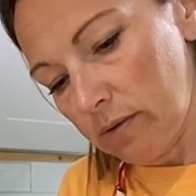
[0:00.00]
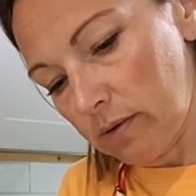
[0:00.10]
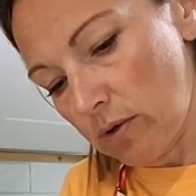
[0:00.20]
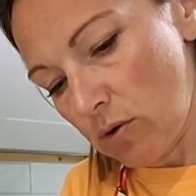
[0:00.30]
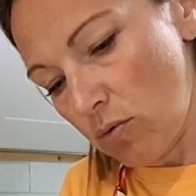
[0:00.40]

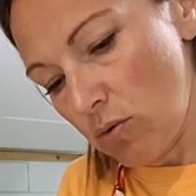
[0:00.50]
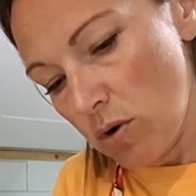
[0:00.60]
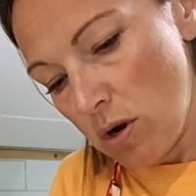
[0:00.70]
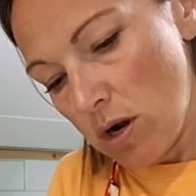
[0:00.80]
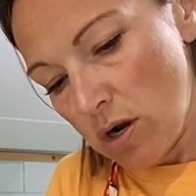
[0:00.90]
So
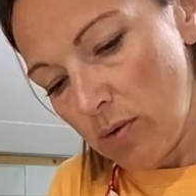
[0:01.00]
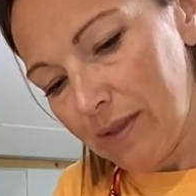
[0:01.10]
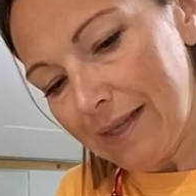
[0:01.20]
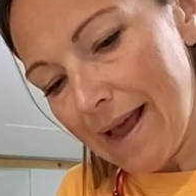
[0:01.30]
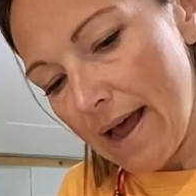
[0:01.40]
I always
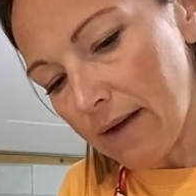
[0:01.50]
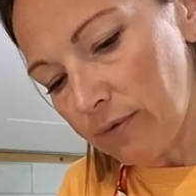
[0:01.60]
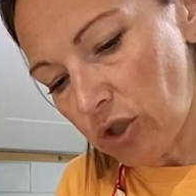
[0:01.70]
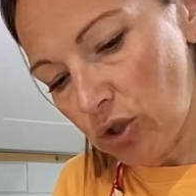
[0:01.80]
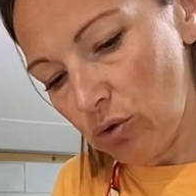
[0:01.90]
say have
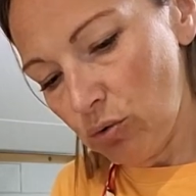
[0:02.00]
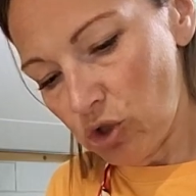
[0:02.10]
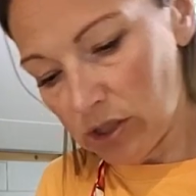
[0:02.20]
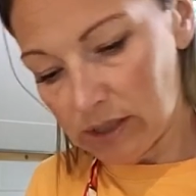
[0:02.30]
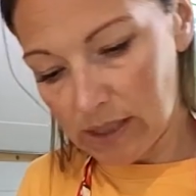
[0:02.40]
2
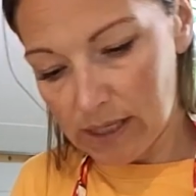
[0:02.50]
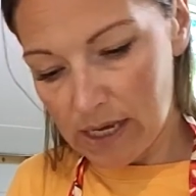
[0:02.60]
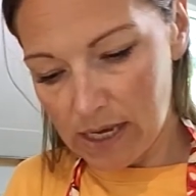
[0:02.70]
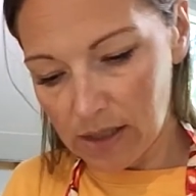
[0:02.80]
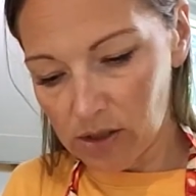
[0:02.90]
just in
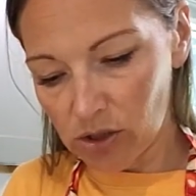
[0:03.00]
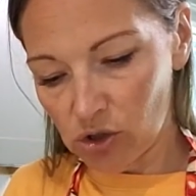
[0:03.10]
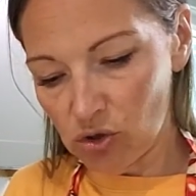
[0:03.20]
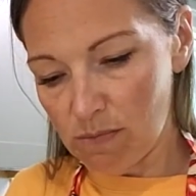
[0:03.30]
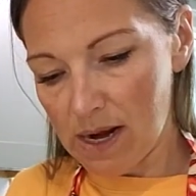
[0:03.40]
case, because
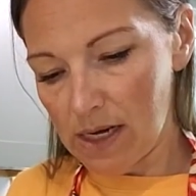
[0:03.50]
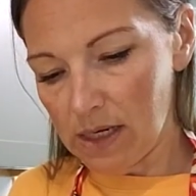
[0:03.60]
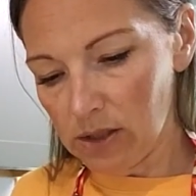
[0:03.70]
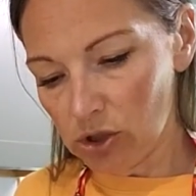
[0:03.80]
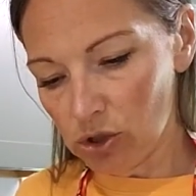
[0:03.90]
you may
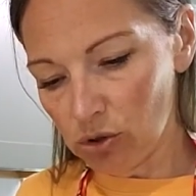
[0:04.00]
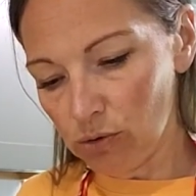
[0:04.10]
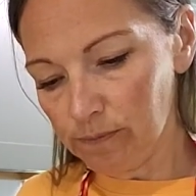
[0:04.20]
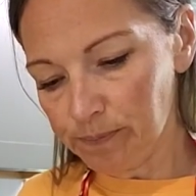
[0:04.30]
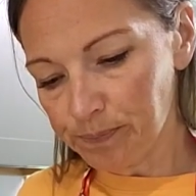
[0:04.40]
need
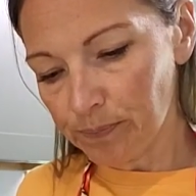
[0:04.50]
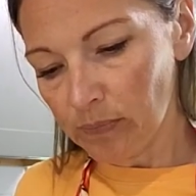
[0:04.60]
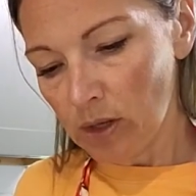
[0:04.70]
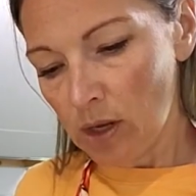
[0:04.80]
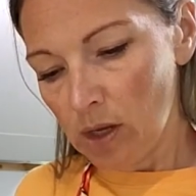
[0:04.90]
2,
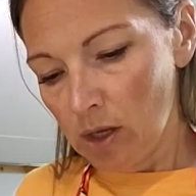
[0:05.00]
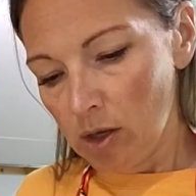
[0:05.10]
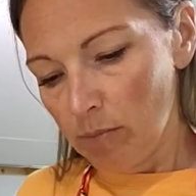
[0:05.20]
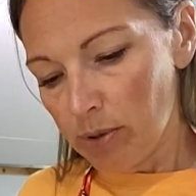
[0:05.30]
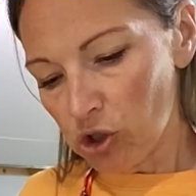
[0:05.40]

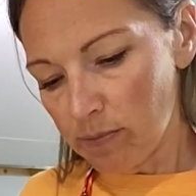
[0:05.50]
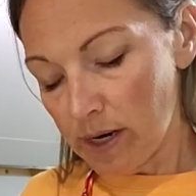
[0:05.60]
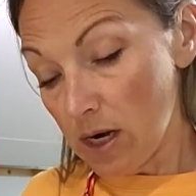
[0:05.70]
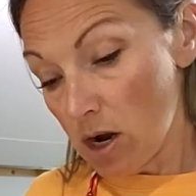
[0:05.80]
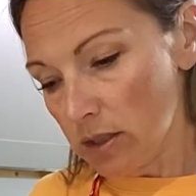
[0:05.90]
but you
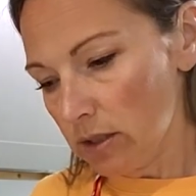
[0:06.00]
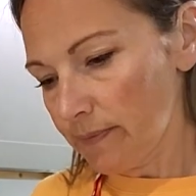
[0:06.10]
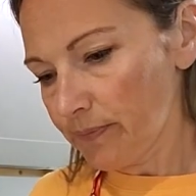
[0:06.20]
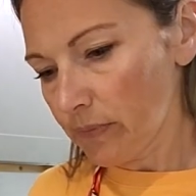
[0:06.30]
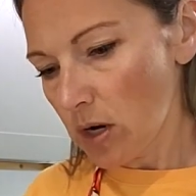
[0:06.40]
might not.
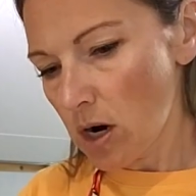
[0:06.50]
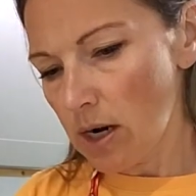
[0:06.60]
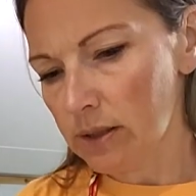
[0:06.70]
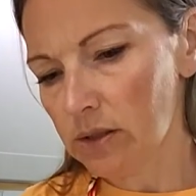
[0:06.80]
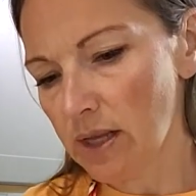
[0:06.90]
All
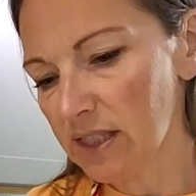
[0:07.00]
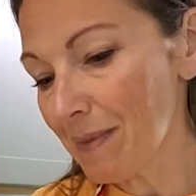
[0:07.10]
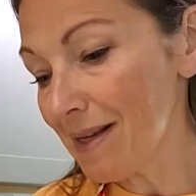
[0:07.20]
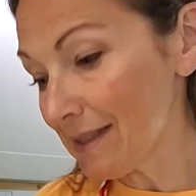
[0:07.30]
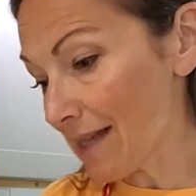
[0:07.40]
right, so that's
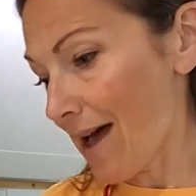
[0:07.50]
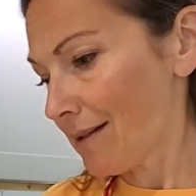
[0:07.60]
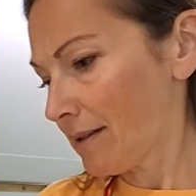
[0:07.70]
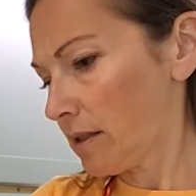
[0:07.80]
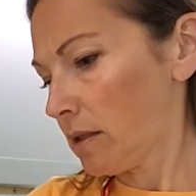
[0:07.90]
my
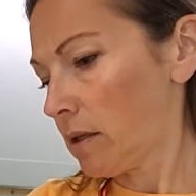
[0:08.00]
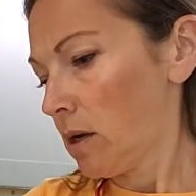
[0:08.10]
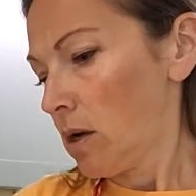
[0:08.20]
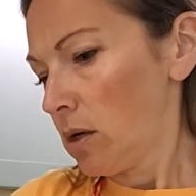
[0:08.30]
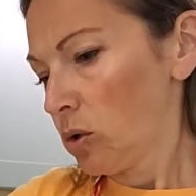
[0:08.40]
zest.
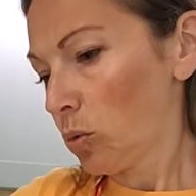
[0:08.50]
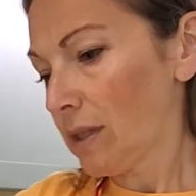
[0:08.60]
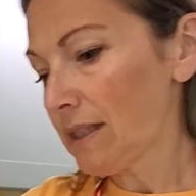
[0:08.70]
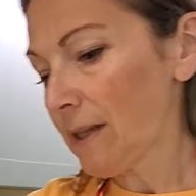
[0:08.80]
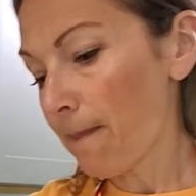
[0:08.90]
So we're
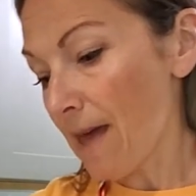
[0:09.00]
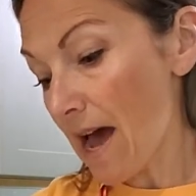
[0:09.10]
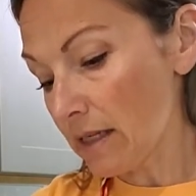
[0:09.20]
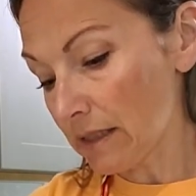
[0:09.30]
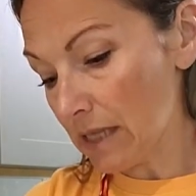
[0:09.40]
going to set
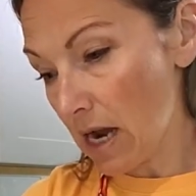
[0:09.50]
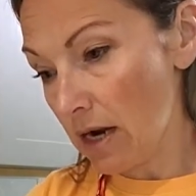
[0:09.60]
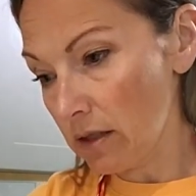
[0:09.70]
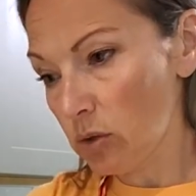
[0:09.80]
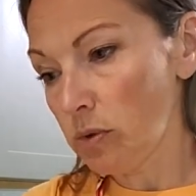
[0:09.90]
that aside
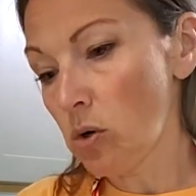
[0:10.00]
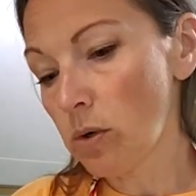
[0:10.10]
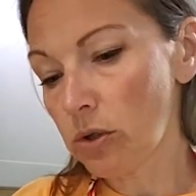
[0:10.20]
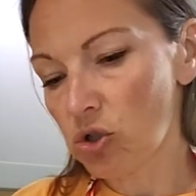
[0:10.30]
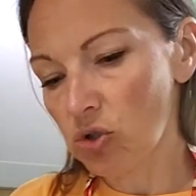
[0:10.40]
because we don't
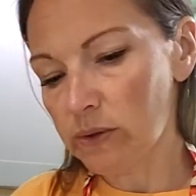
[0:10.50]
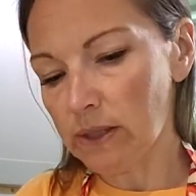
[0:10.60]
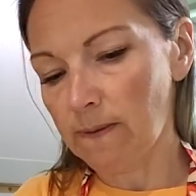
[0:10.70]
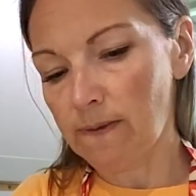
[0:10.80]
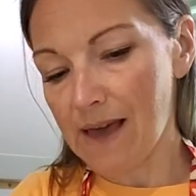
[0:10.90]
want the juice
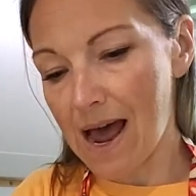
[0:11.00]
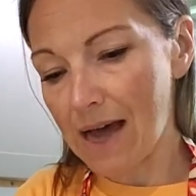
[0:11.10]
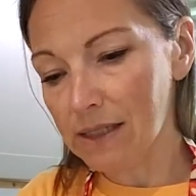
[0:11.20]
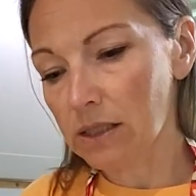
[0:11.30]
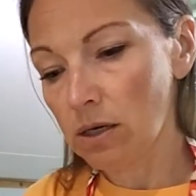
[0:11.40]
in that.